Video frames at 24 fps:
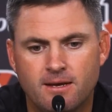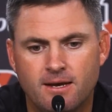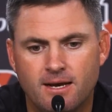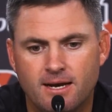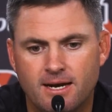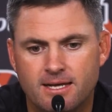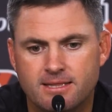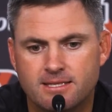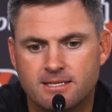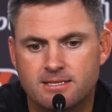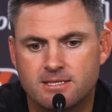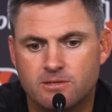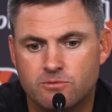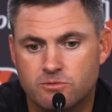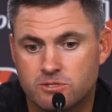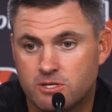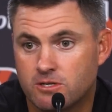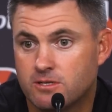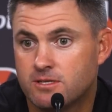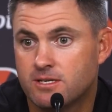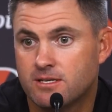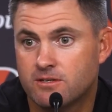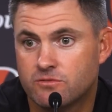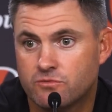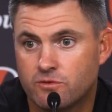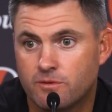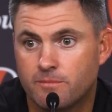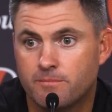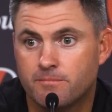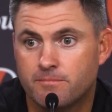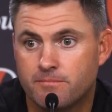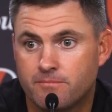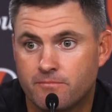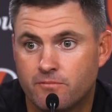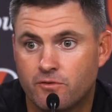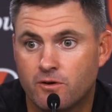and I thought there was good things
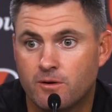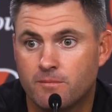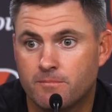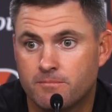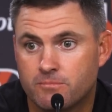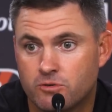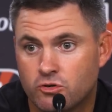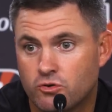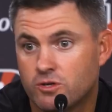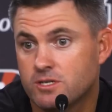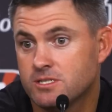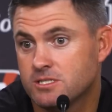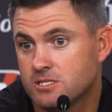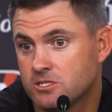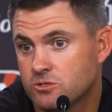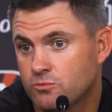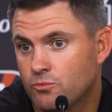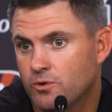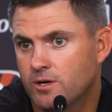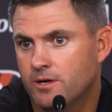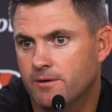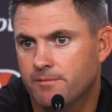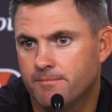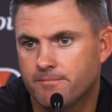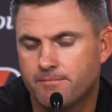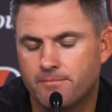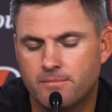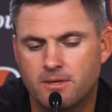from Chris as well.